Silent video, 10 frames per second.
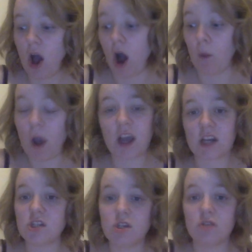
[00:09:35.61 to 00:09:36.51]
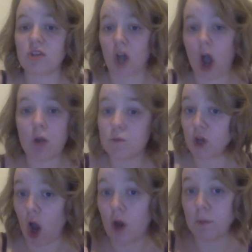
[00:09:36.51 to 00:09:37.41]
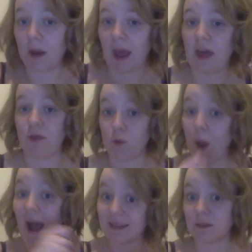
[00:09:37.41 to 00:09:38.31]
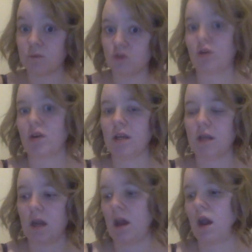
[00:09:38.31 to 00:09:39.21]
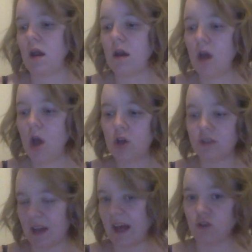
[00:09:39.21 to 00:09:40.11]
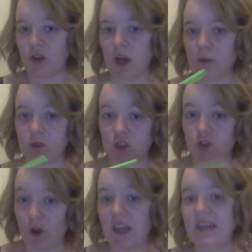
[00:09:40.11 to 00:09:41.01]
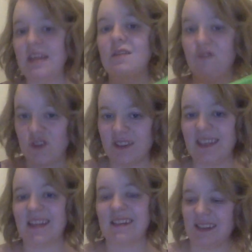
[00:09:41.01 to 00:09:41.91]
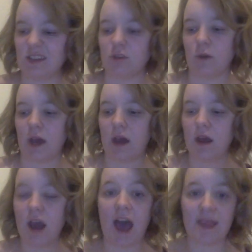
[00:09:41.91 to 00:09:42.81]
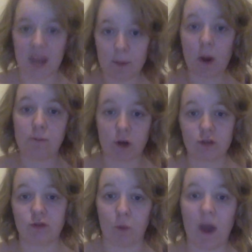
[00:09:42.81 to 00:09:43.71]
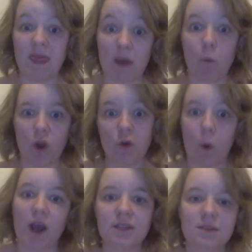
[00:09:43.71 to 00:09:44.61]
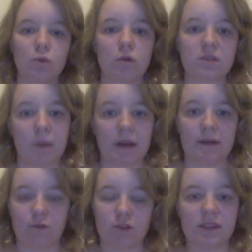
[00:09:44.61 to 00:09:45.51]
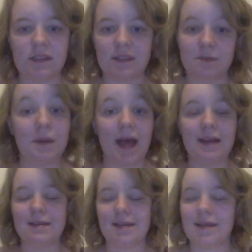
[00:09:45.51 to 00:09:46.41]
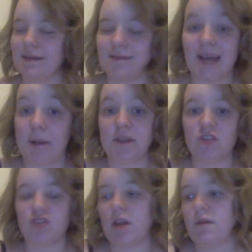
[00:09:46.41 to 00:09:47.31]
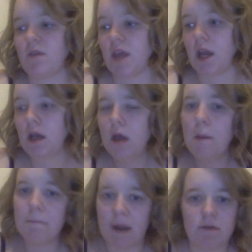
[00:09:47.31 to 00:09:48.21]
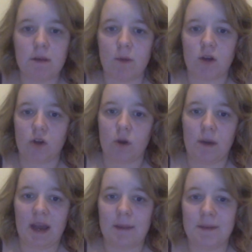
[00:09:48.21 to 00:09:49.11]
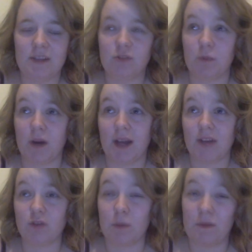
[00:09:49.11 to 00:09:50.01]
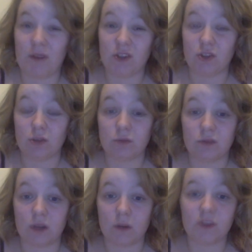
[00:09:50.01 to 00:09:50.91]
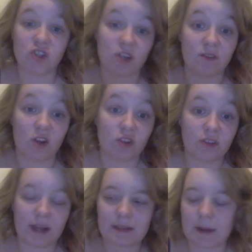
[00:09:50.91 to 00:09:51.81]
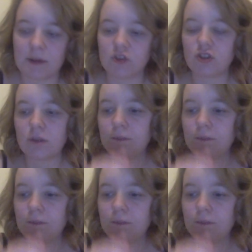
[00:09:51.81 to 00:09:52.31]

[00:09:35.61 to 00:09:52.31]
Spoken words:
I weren't going to use a comb to comb my hair through as I'm straightening it. So naturally, I'm just straightening the frizziness into it. And then I put a brush through it and then wonder why it still looks bloody frizzy and splendy and damaged and everything. Bearing in mind, I got my hair bleached by an actual professional, so it shouldn't have looked that damaged.